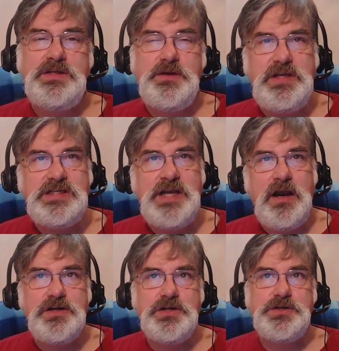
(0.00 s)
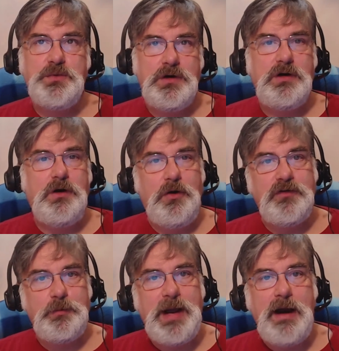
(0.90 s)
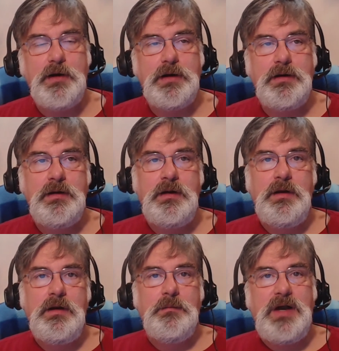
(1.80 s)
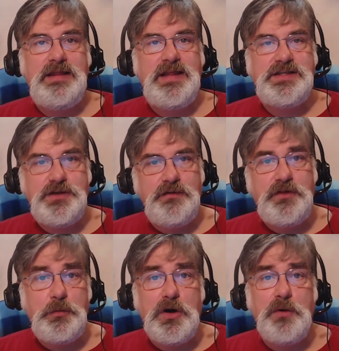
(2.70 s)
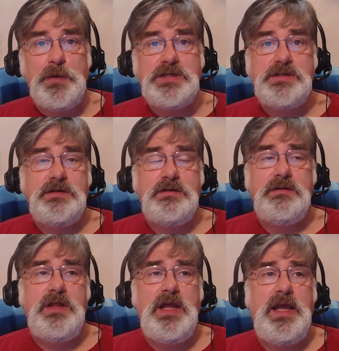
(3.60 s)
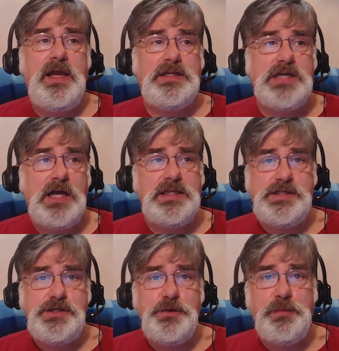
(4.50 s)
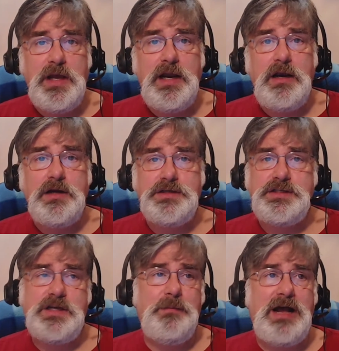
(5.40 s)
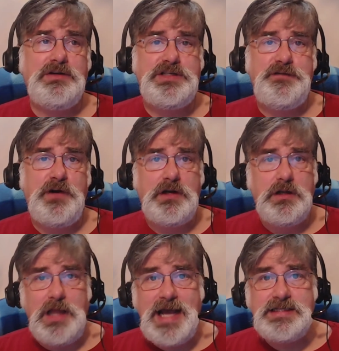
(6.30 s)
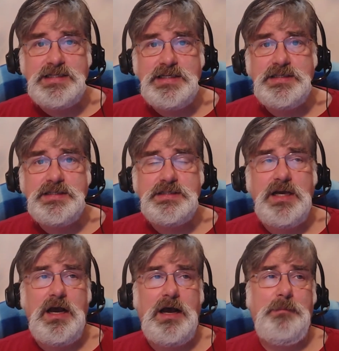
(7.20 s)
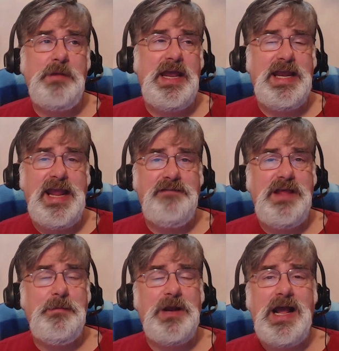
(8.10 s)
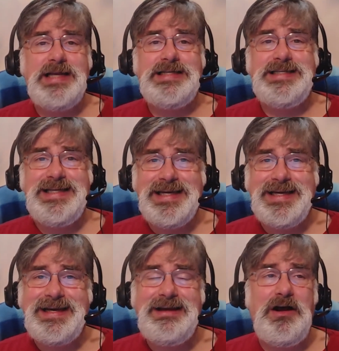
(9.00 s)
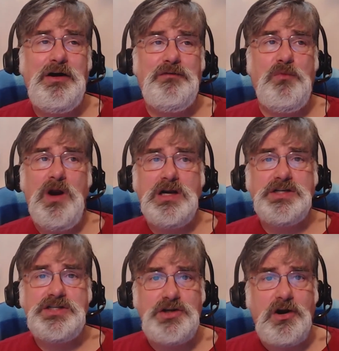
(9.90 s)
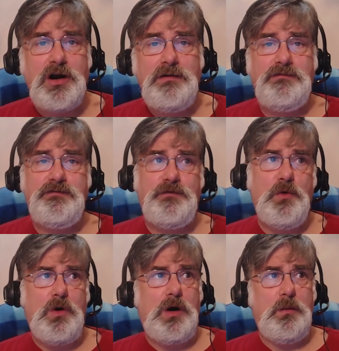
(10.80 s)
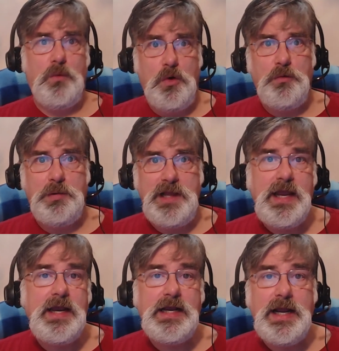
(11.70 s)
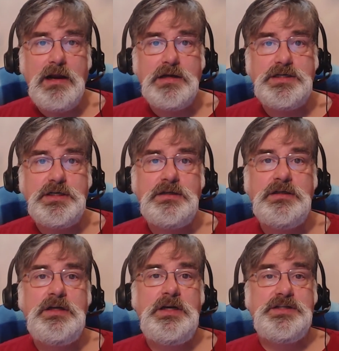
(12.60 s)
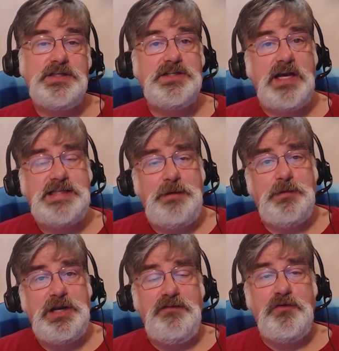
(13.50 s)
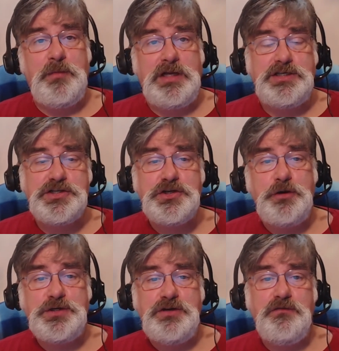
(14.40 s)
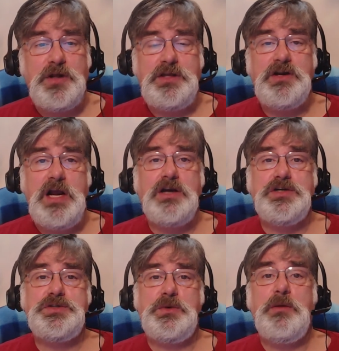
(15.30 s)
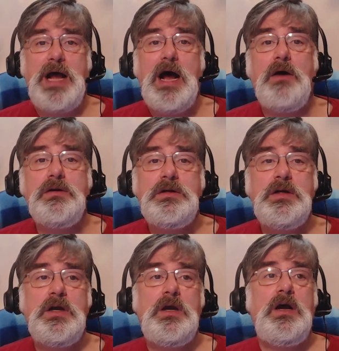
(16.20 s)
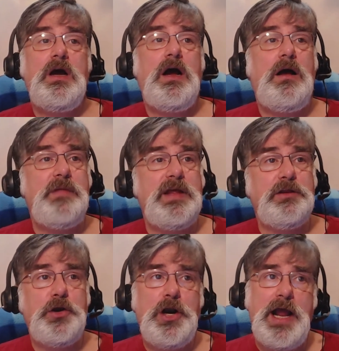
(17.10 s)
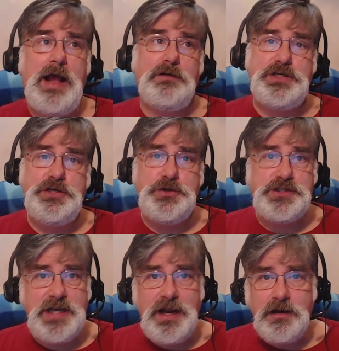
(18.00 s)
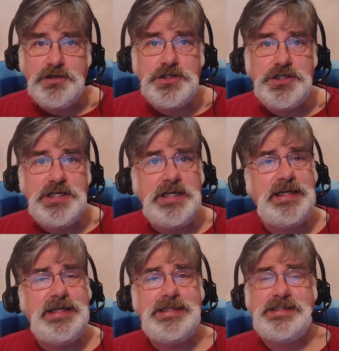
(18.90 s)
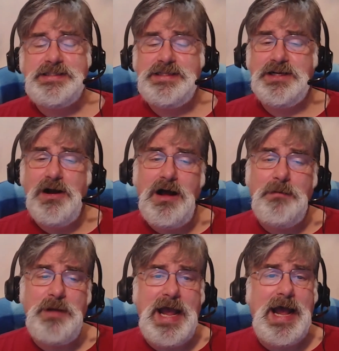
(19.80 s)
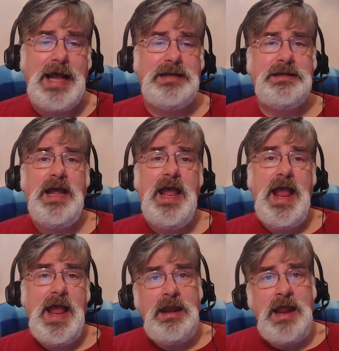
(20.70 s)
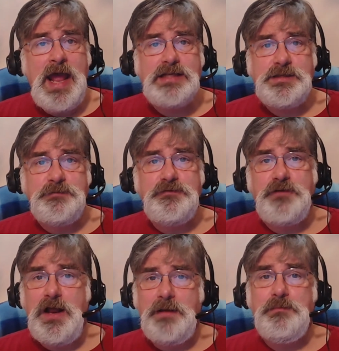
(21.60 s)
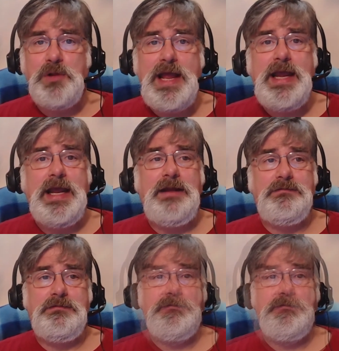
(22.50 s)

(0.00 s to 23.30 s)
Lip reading: So these characters were overpowered, but they served their purpose. They taught these new players about different classes. It gave them an idea of where to start for role playing a character, since I was able to give them a description of what their characters were about. They learned how to use the character sheets, the combat, and had some fun playing it.